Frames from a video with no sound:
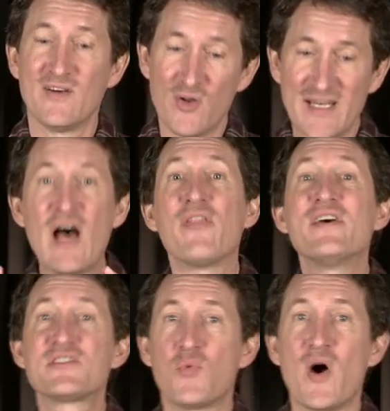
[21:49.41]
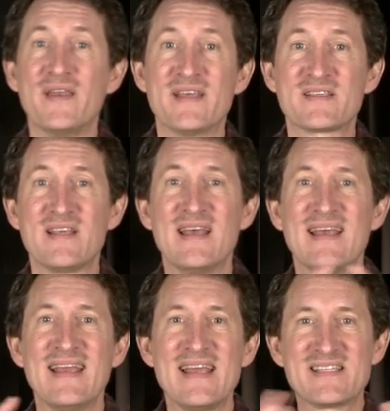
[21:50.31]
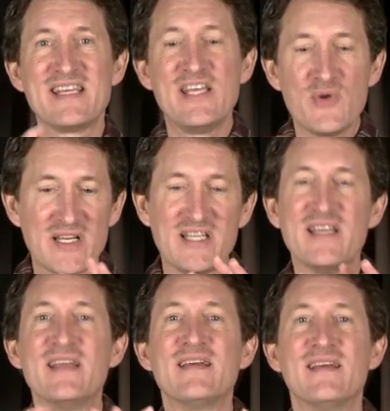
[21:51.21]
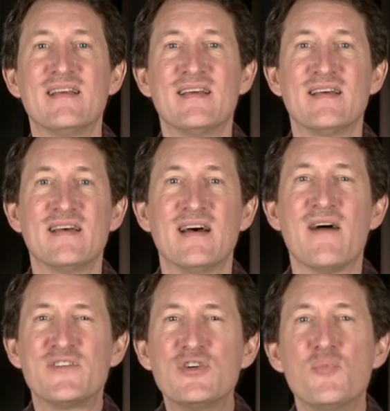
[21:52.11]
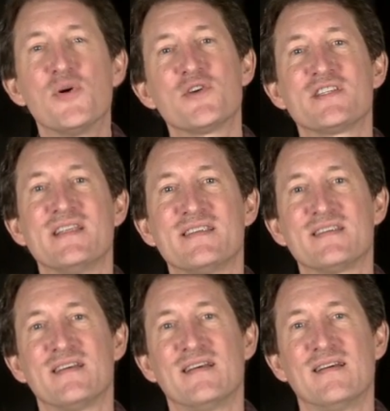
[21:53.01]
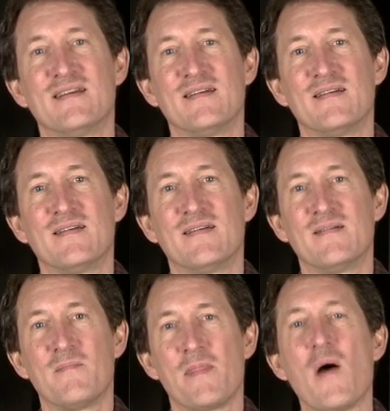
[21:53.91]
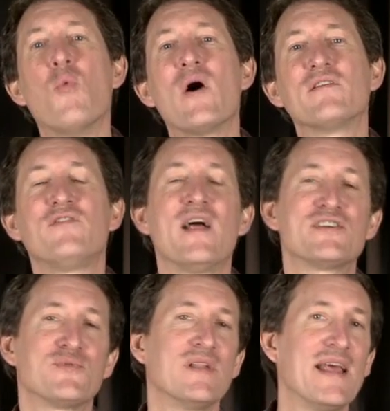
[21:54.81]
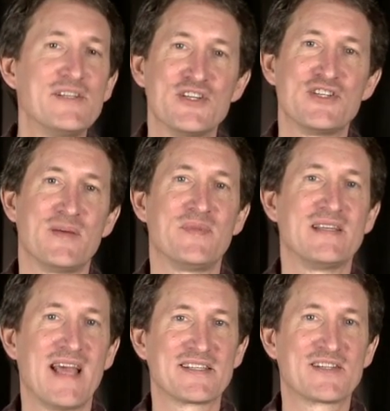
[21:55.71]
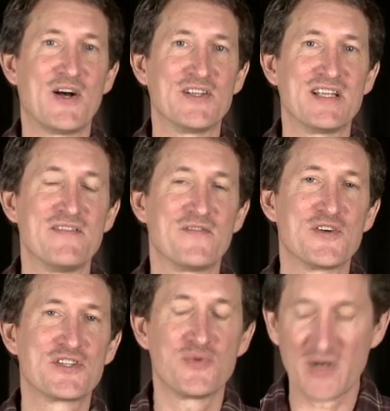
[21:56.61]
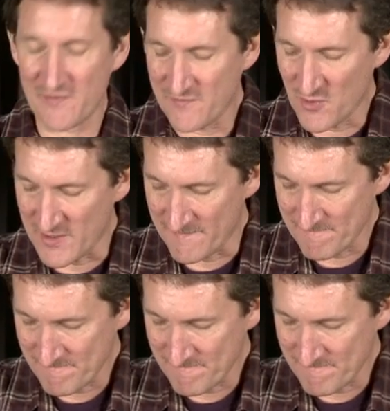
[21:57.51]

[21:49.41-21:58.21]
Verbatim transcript: Only now this oneness is a unity of two persons. A one flesh relationship, the text calls it in verse 24.